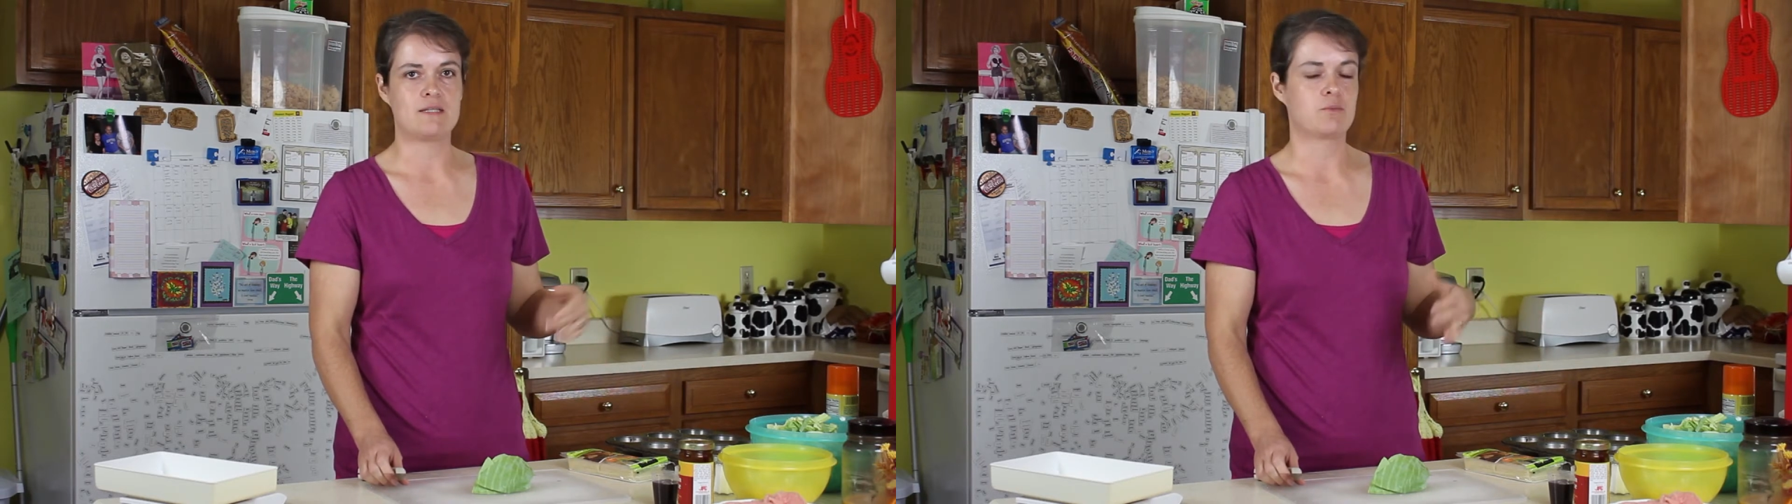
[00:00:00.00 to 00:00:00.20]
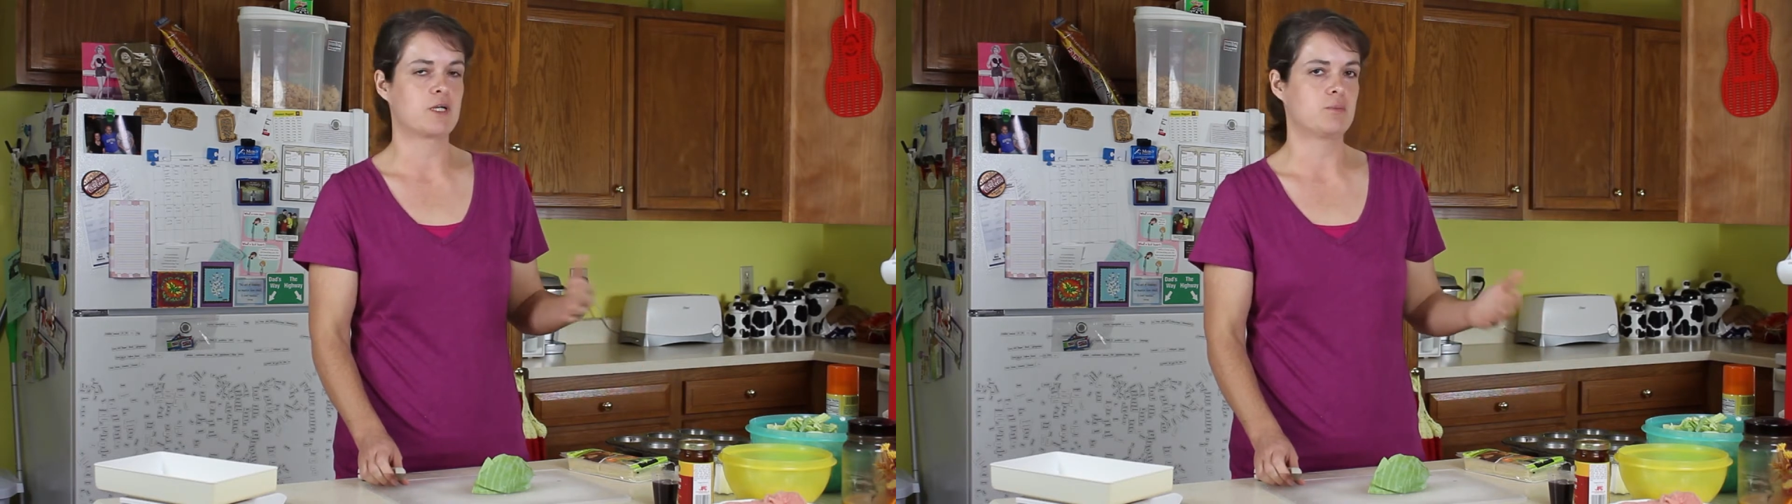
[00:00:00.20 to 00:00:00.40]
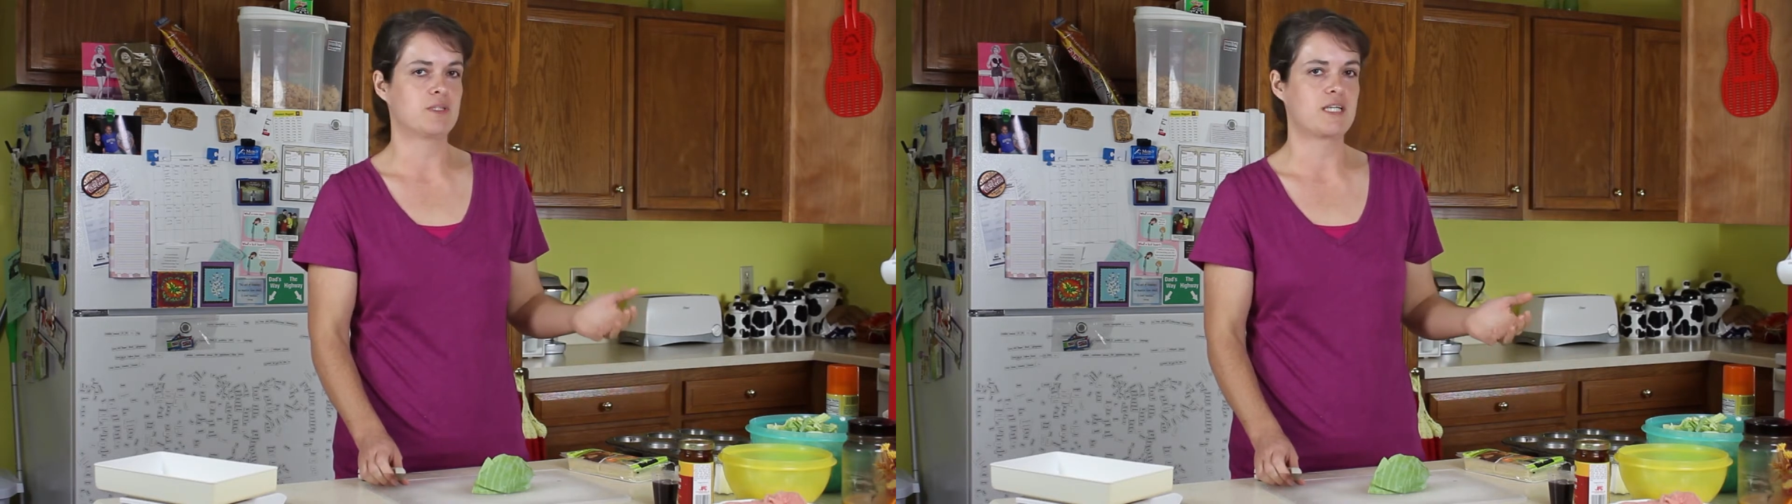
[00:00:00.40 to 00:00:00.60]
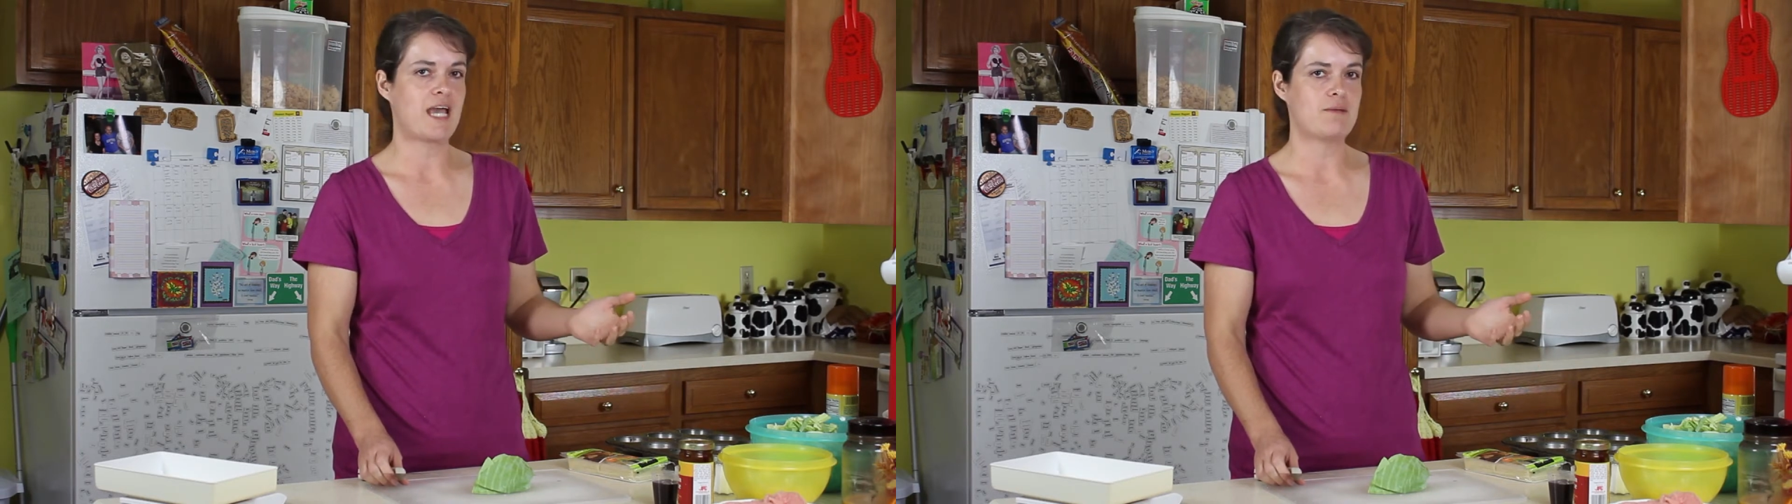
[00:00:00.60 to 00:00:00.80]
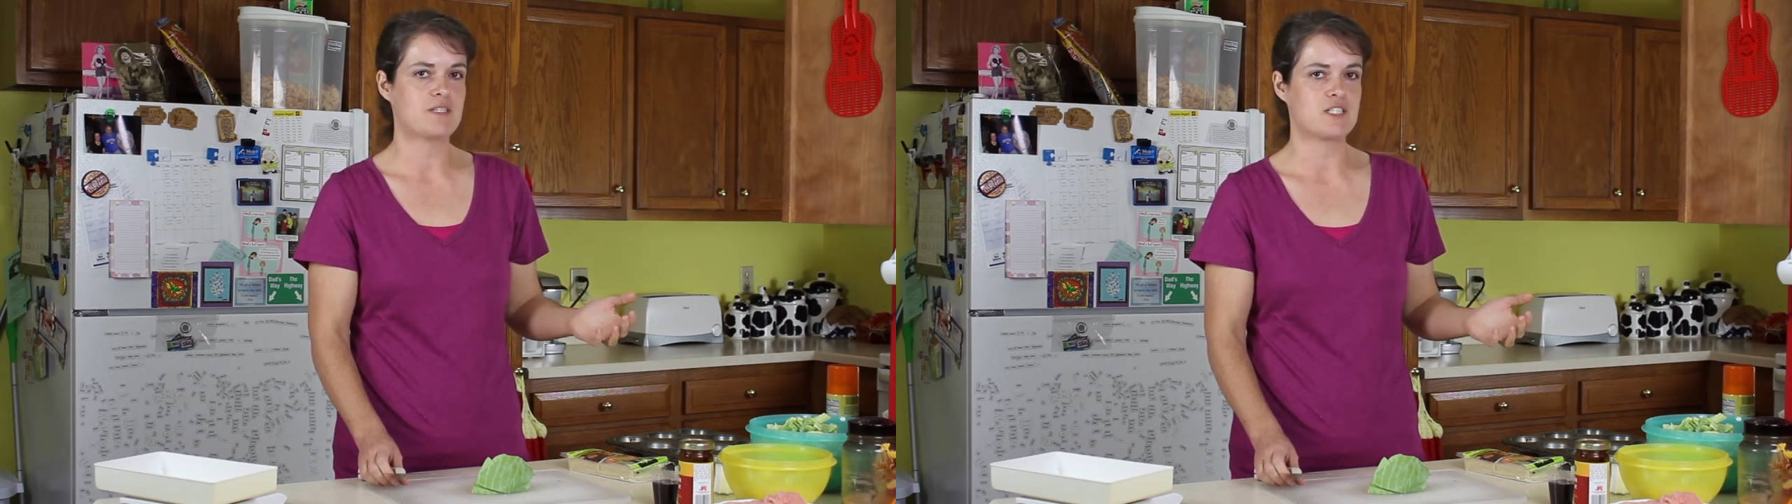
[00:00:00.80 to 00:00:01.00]
and then we're going to put the
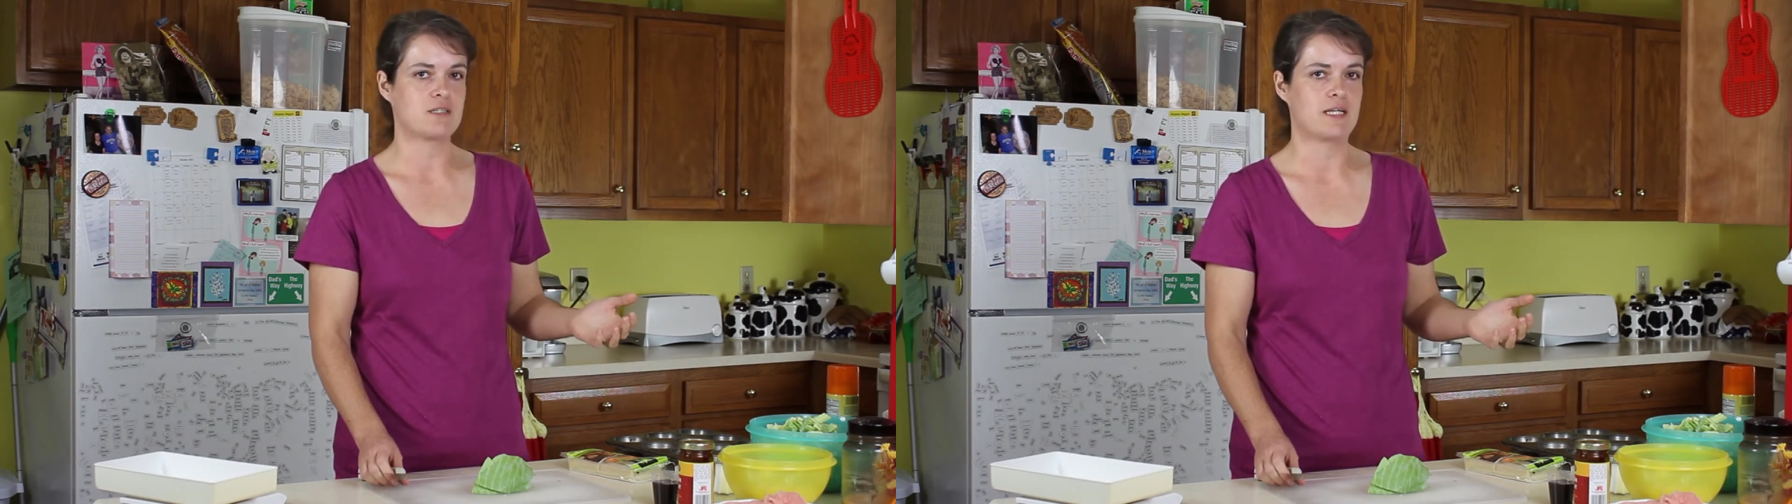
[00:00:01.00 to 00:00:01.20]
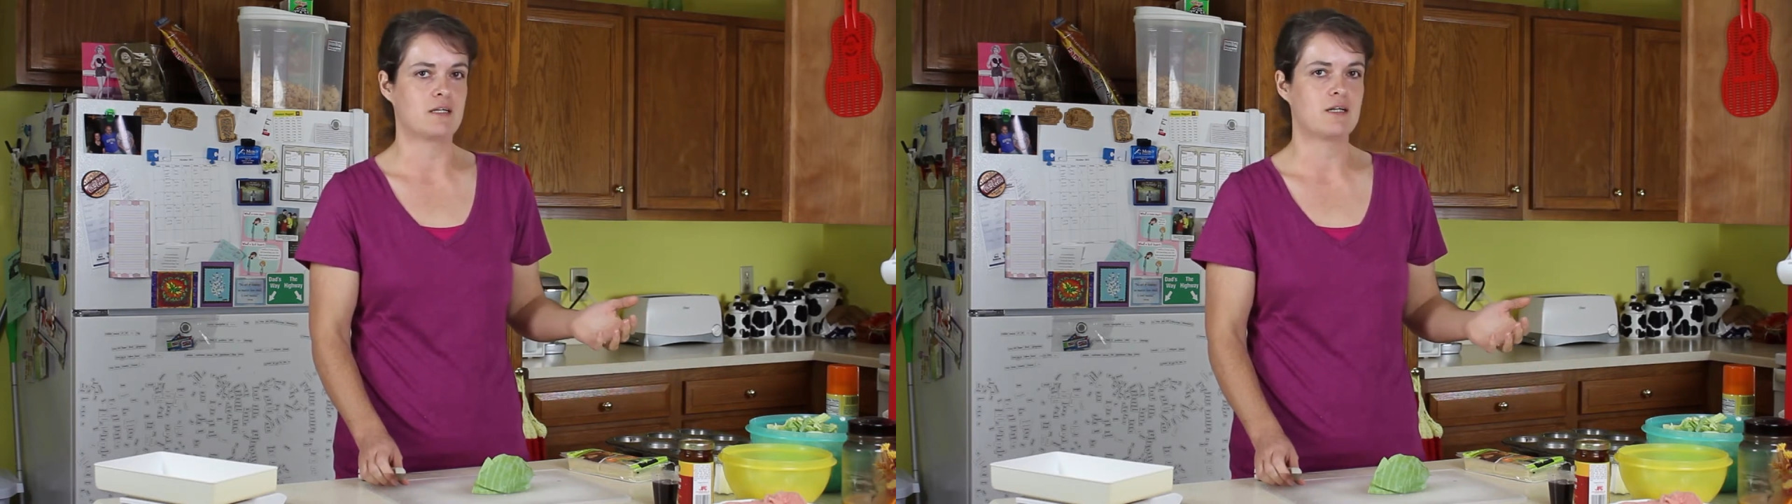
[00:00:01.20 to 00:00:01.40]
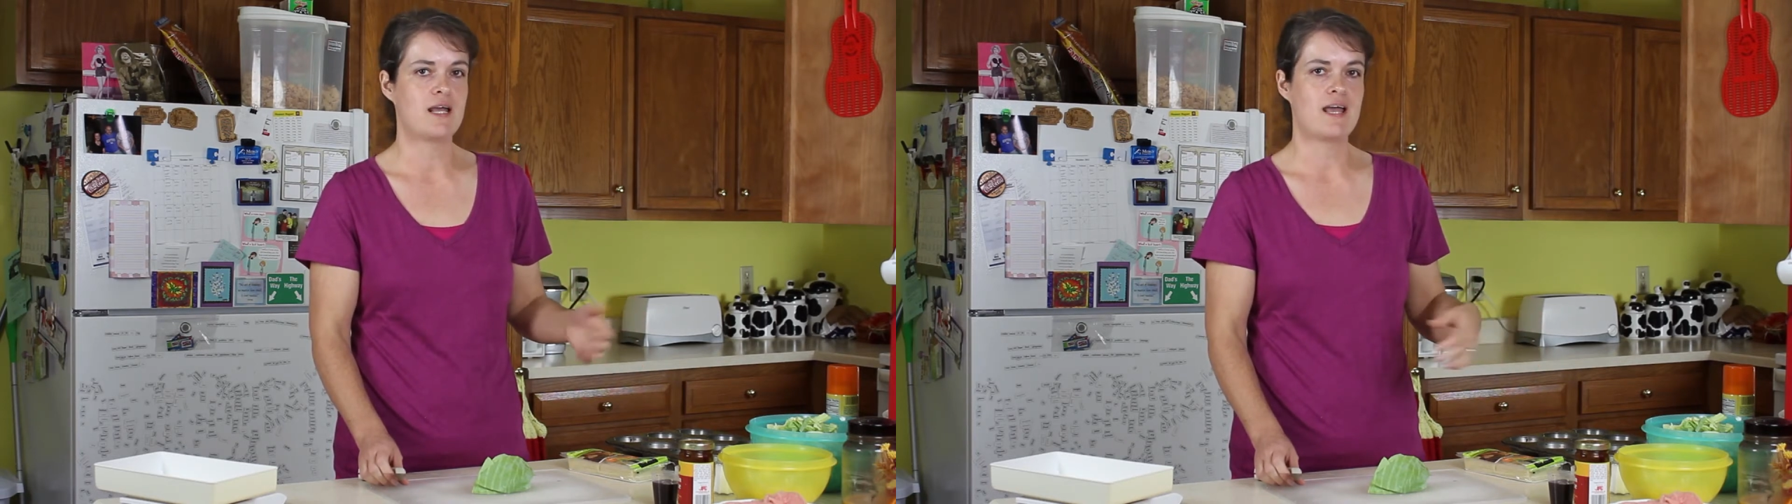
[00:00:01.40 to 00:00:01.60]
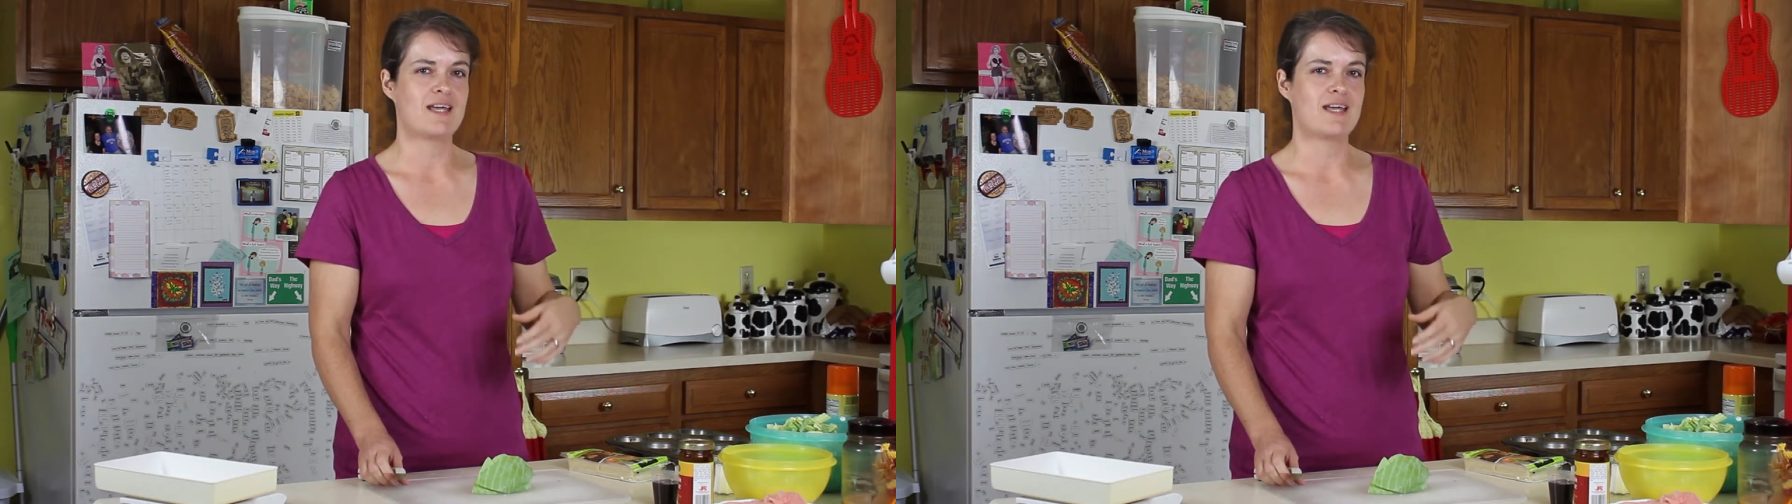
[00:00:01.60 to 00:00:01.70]
cabbage in there.